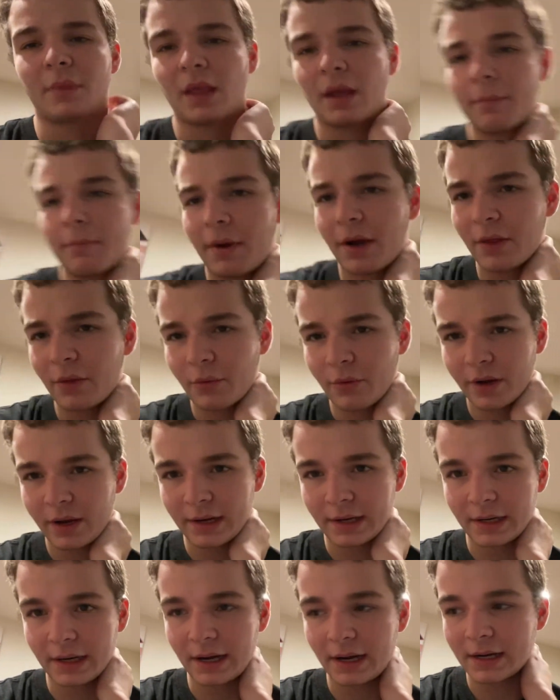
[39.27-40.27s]
by the
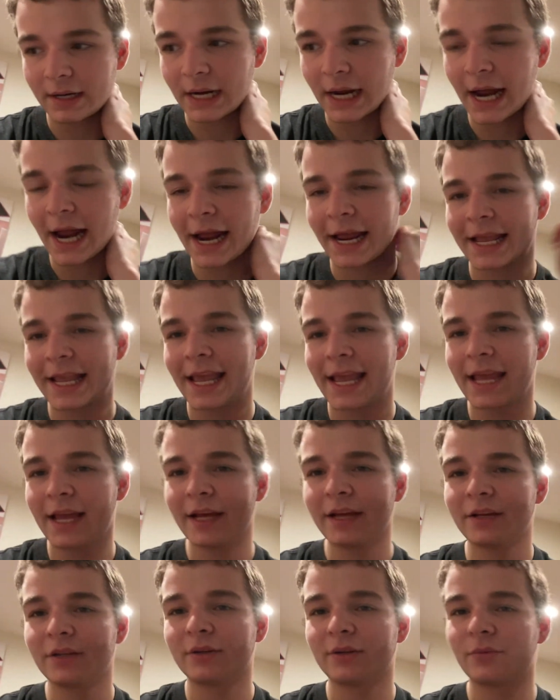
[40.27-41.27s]
way, I
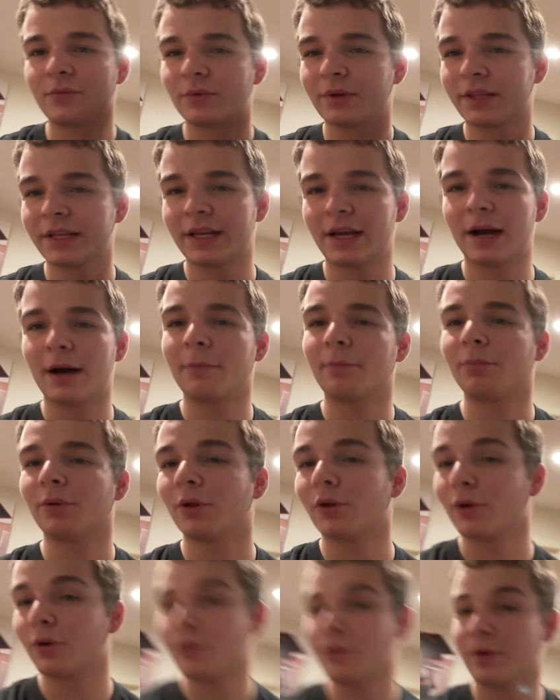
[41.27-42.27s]
can't really
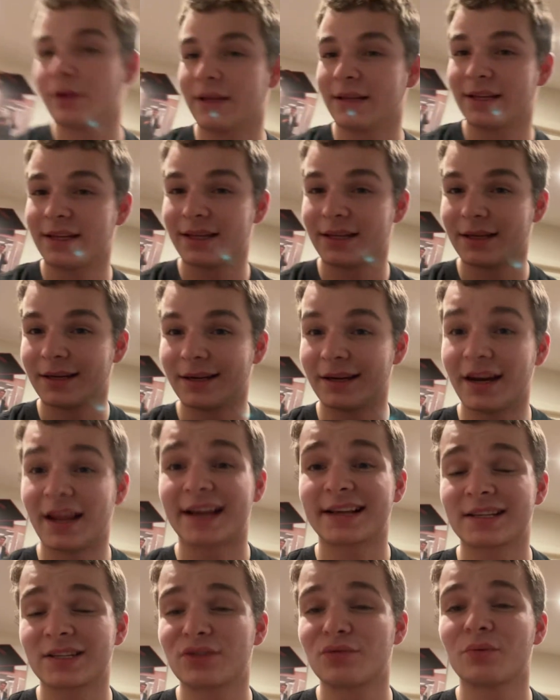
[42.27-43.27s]
upload
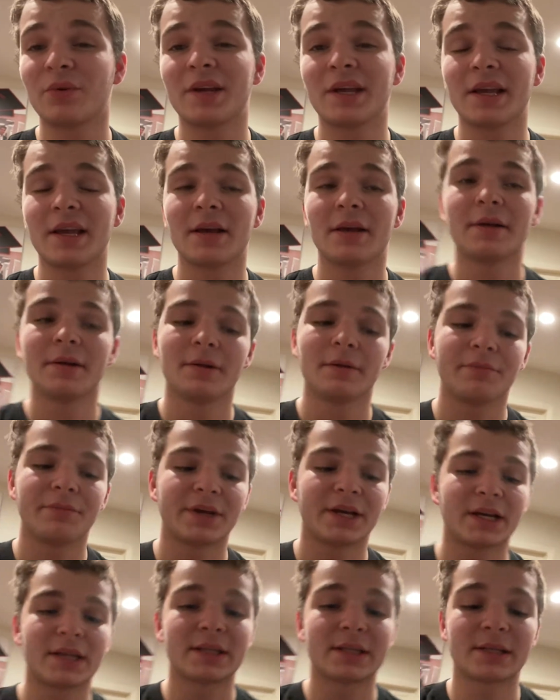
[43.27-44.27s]
next week
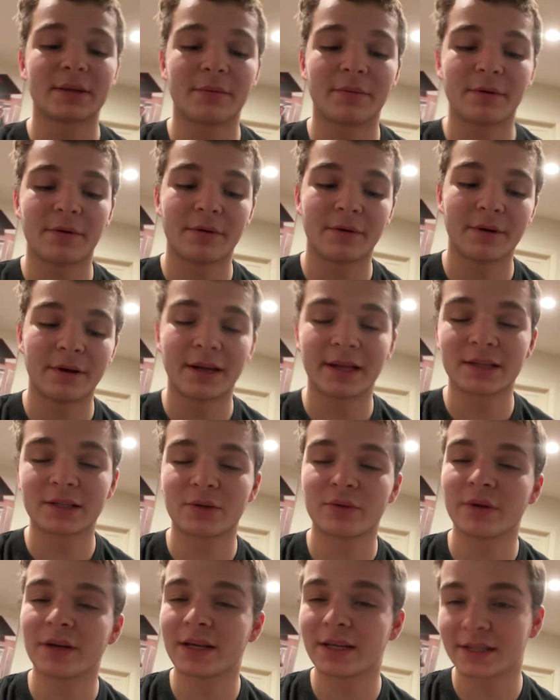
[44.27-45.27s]
because
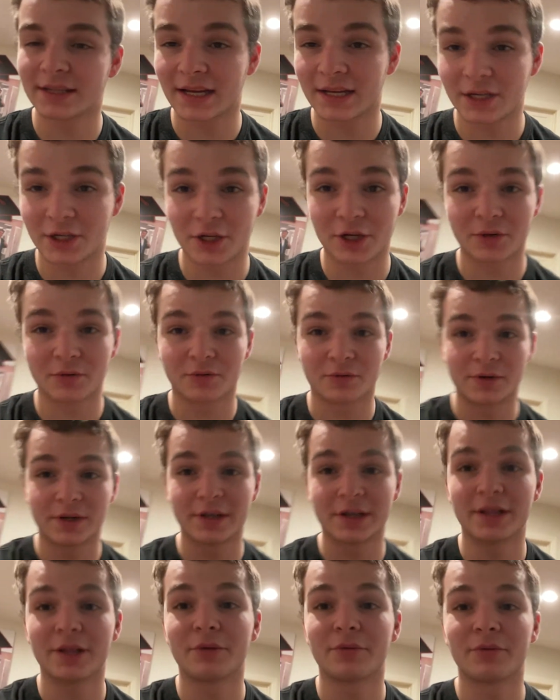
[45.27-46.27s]
next week is actually a
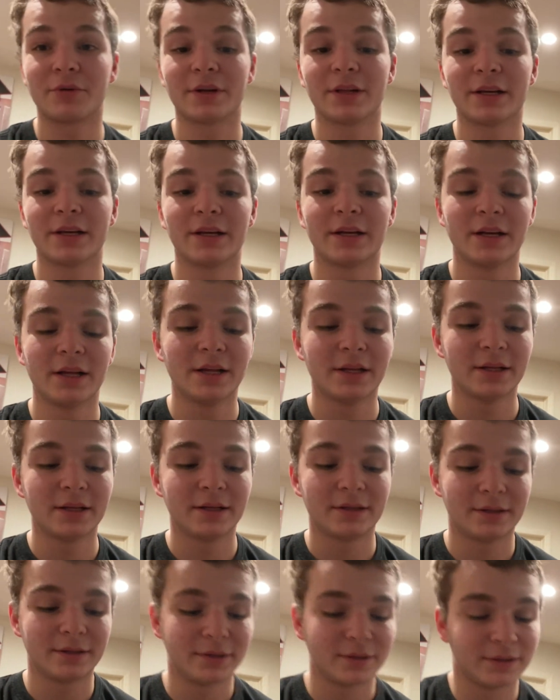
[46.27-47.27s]
really, really,
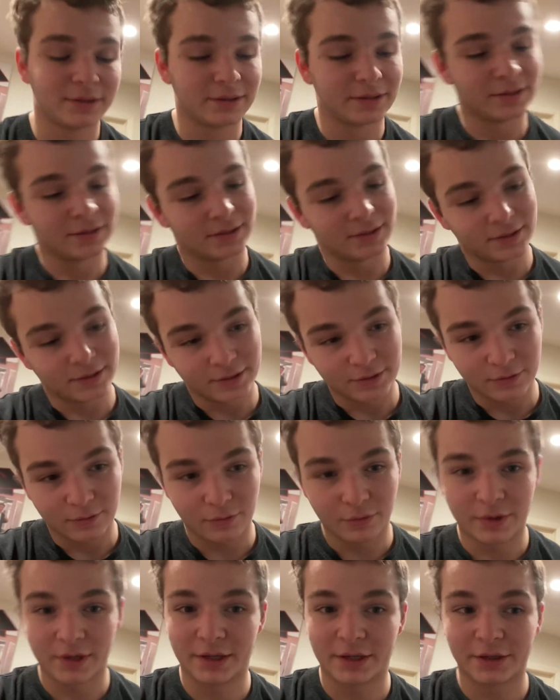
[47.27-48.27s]

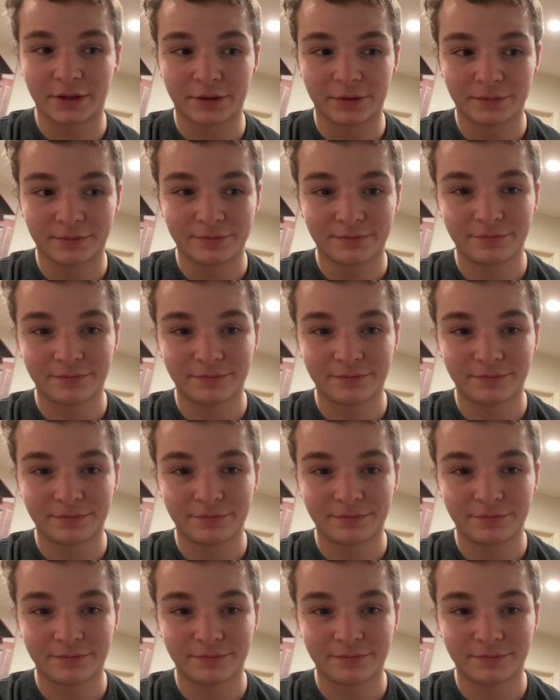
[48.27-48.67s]
well,